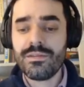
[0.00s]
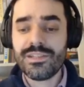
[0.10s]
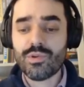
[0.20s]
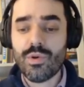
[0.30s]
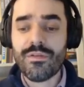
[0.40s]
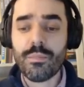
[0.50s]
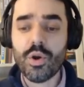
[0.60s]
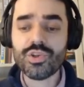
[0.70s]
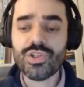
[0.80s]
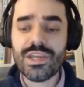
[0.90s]
This graph
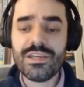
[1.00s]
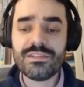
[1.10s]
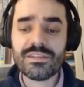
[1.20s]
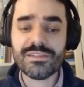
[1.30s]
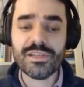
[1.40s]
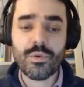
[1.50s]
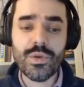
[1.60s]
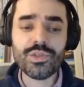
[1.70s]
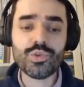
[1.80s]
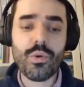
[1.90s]
approach is
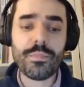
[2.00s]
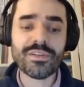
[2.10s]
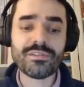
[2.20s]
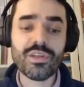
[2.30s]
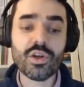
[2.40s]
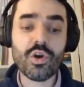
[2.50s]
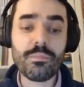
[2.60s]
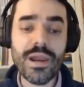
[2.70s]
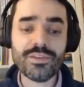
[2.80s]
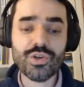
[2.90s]
necessary to represent the
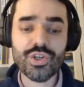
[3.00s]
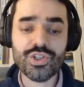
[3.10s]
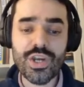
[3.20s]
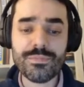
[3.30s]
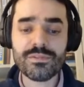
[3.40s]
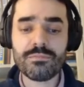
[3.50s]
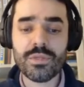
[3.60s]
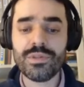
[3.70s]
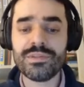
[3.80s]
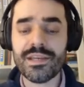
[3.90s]
complex relationships
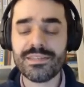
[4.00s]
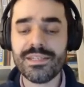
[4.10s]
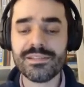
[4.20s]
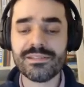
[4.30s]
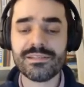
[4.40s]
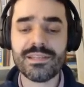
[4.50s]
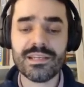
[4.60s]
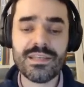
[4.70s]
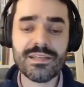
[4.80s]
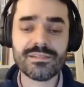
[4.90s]
between tactics,
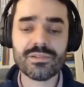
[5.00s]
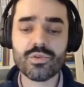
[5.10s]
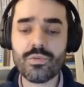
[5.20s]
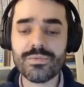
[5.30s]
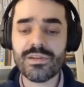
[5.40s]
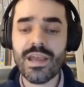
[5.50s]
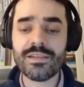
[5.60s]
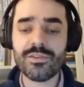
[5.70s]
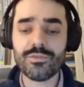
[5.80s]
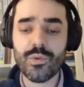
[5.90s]
techniques, groups,
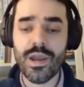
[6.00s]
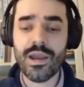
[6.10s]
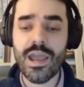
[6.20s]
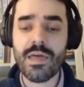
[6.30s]
and software,